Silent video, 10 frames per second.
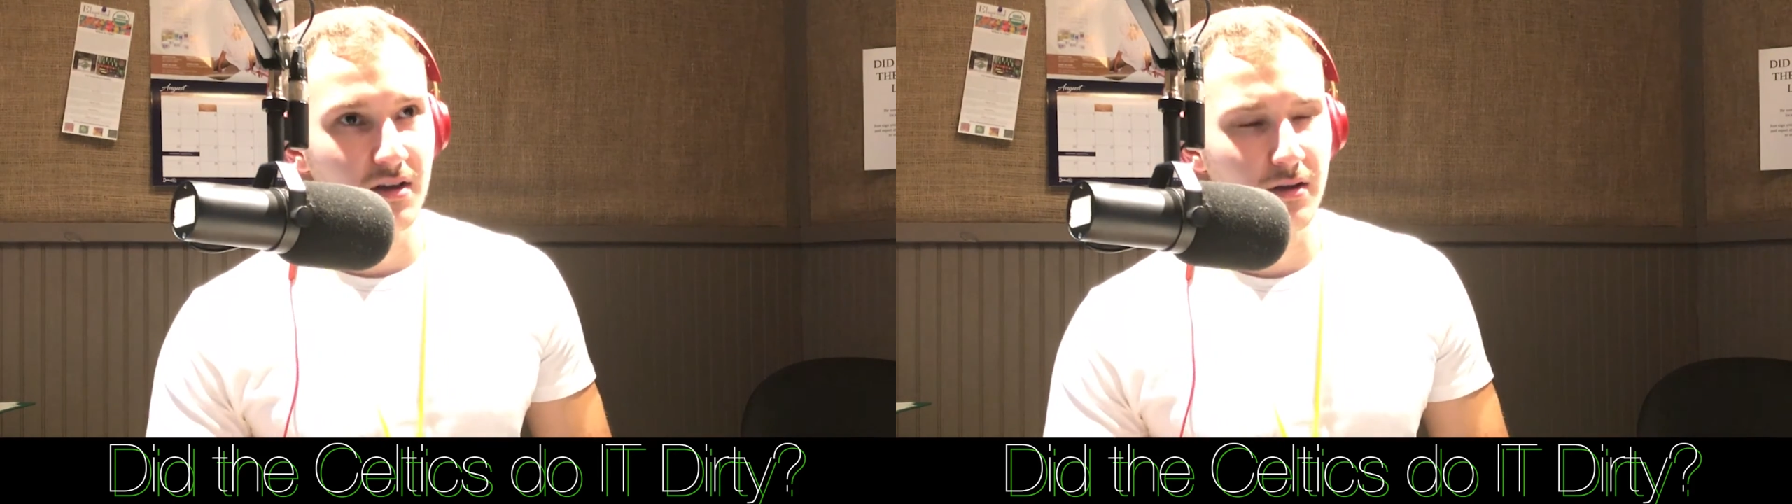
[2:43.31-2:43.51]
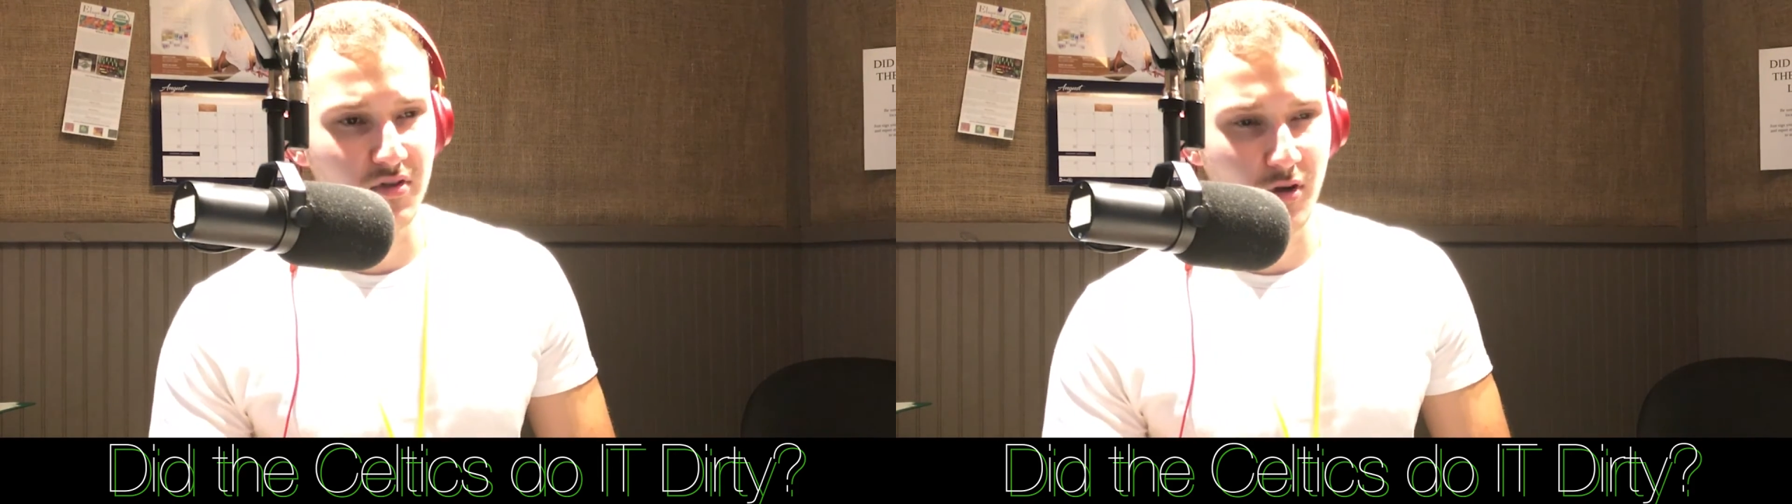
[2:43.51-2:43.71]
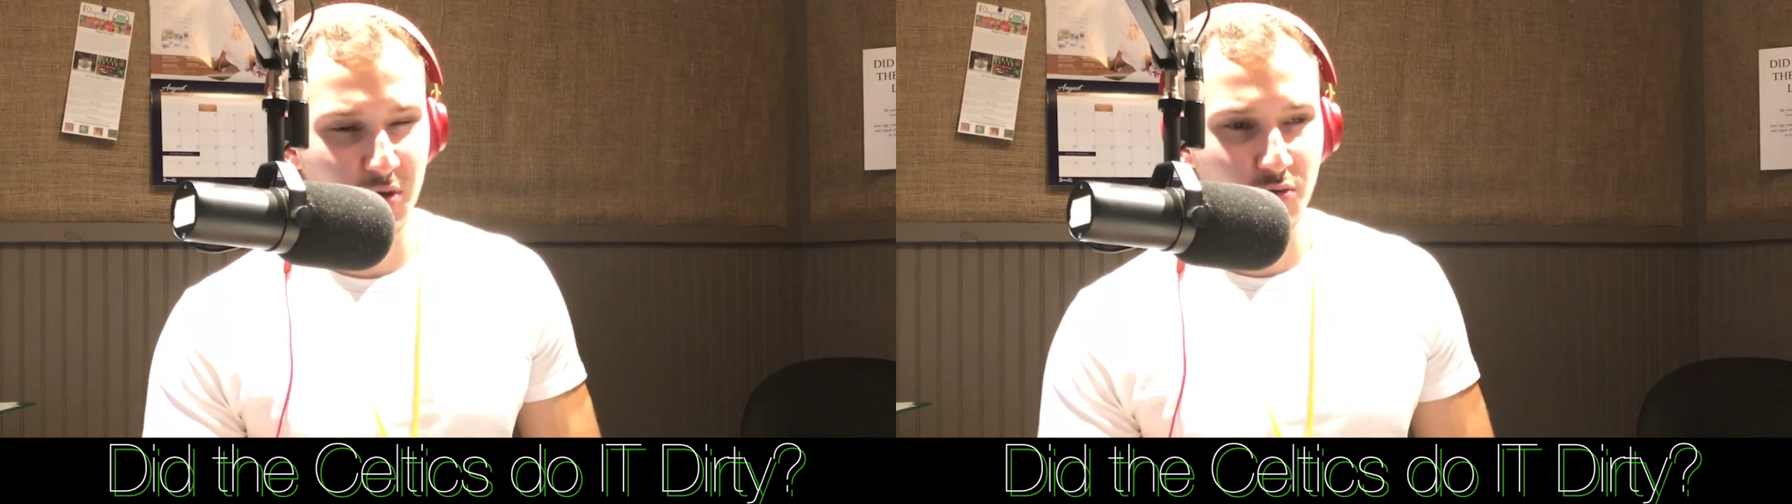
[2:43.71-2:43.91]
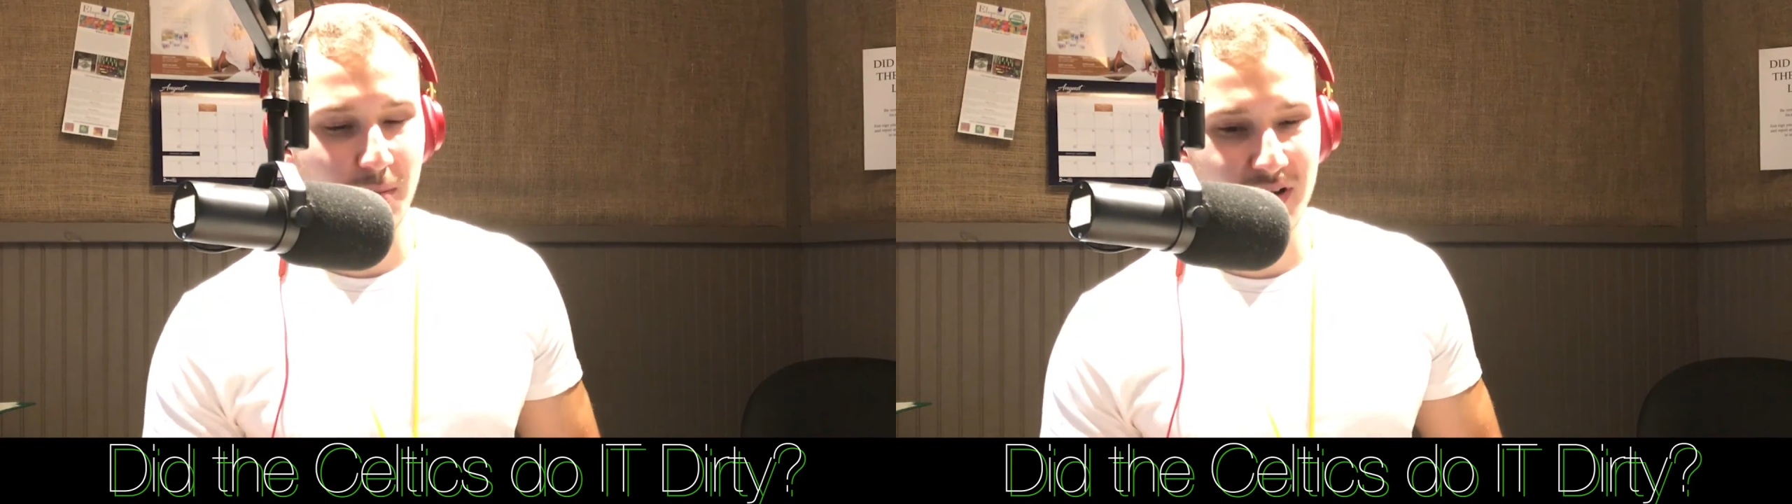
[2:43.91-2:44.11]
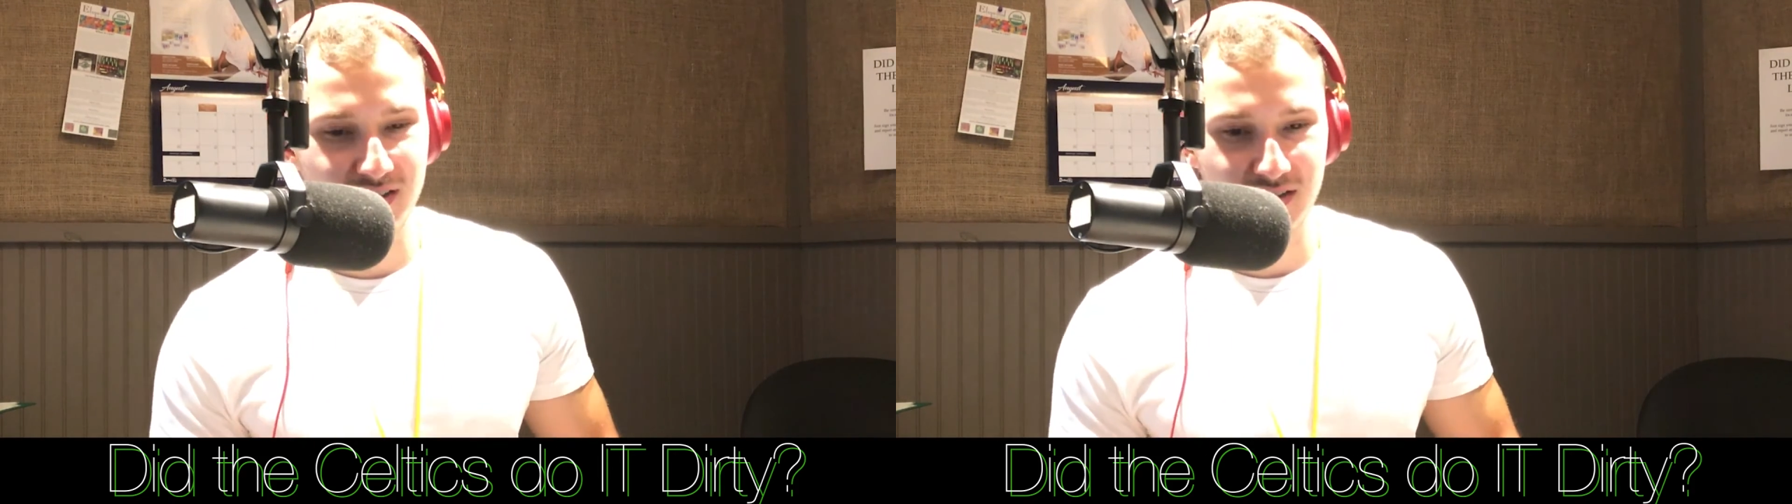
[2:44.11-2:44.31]
It was almost
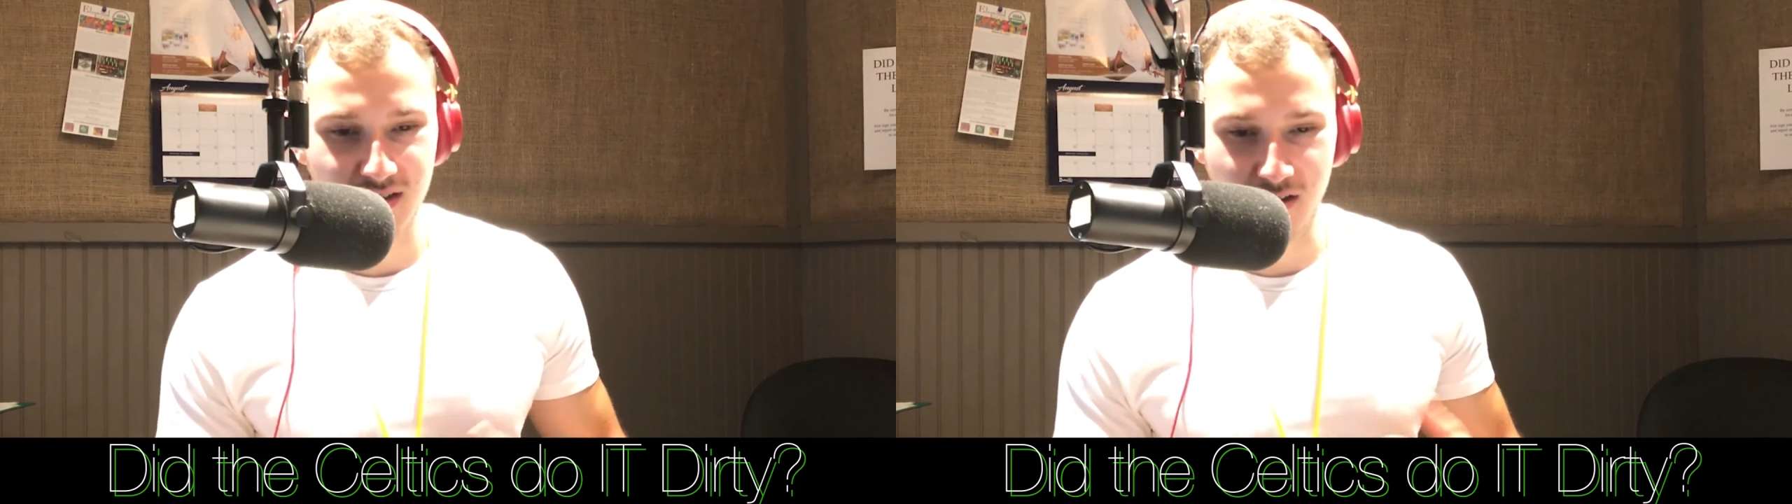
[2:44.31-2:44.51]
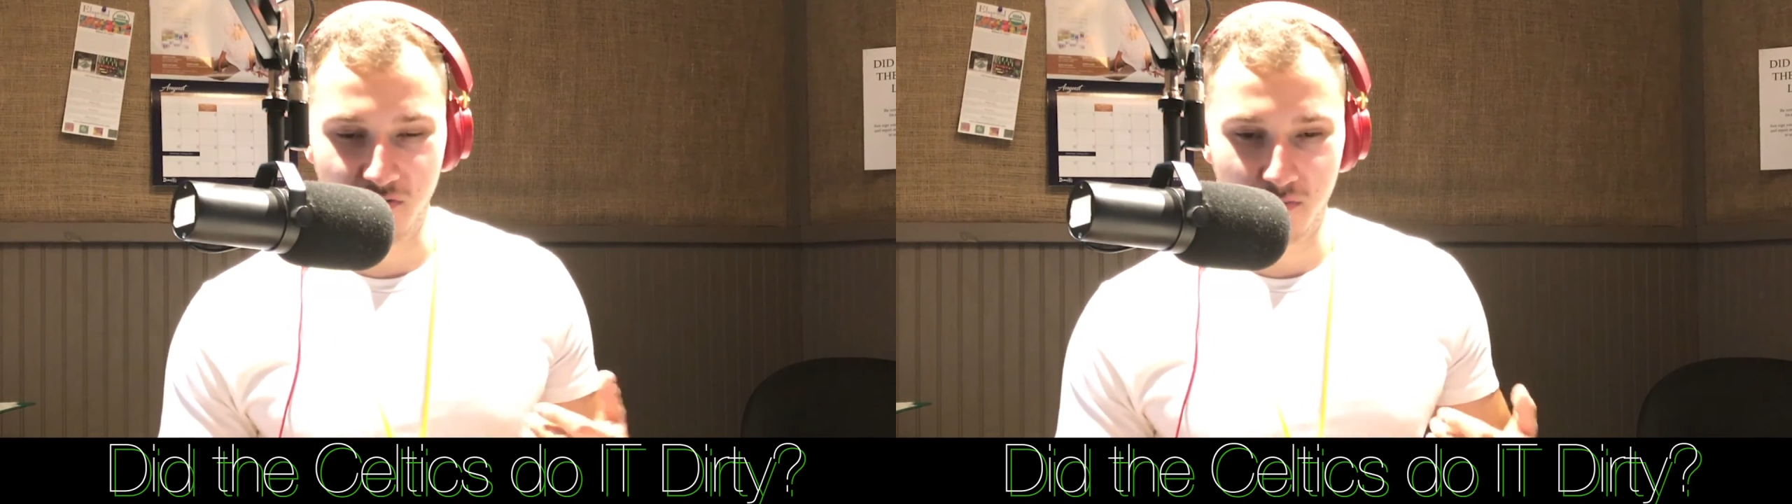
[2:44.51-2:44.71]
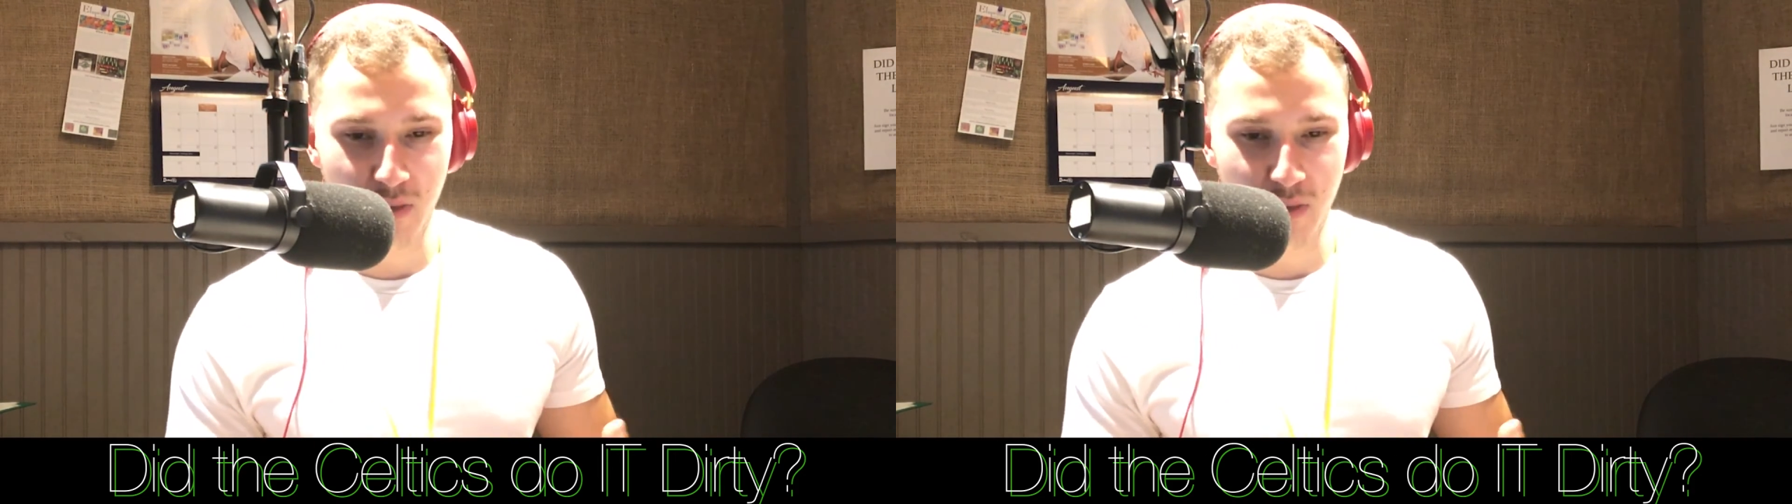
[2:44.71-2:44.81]
reminiscent of